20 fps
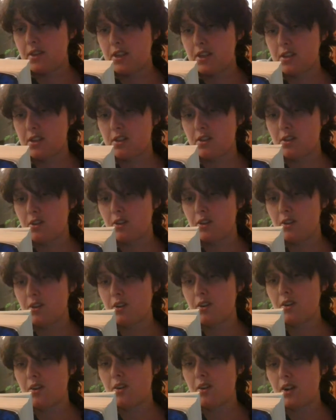this
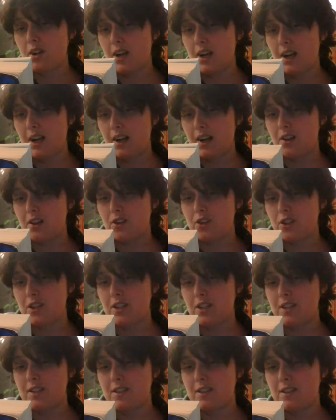girl,
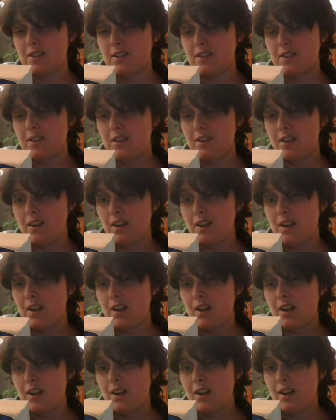she's
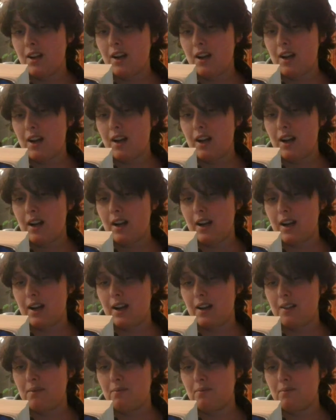
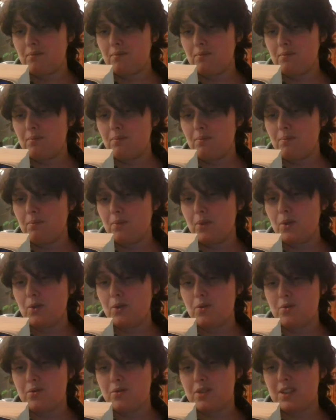uh
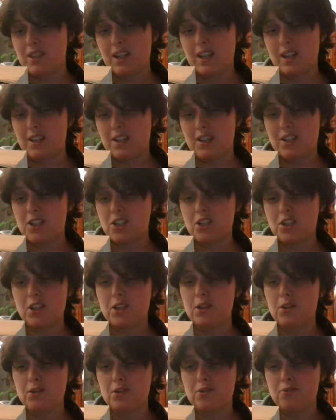moves, I guess
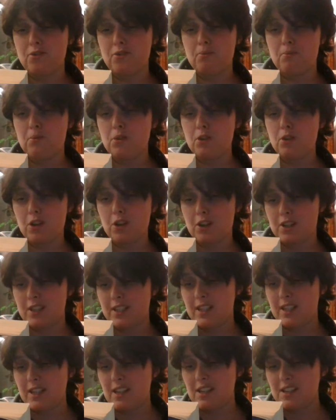she goes from New York
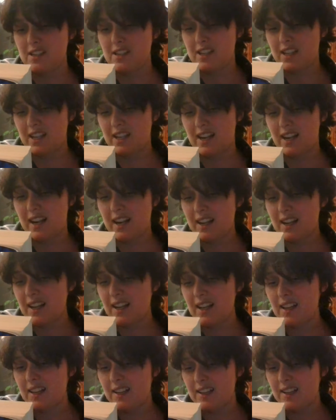City to
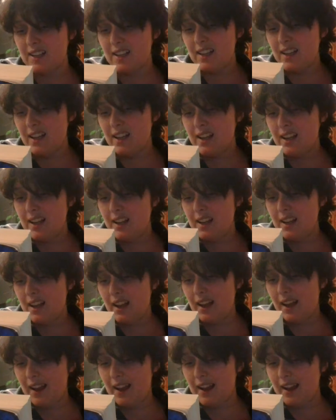Connecticut,
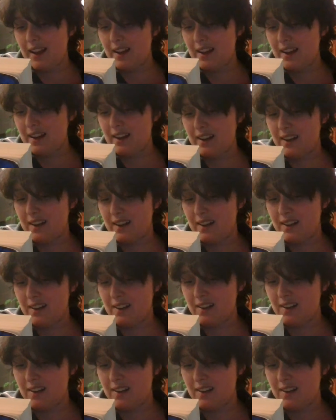and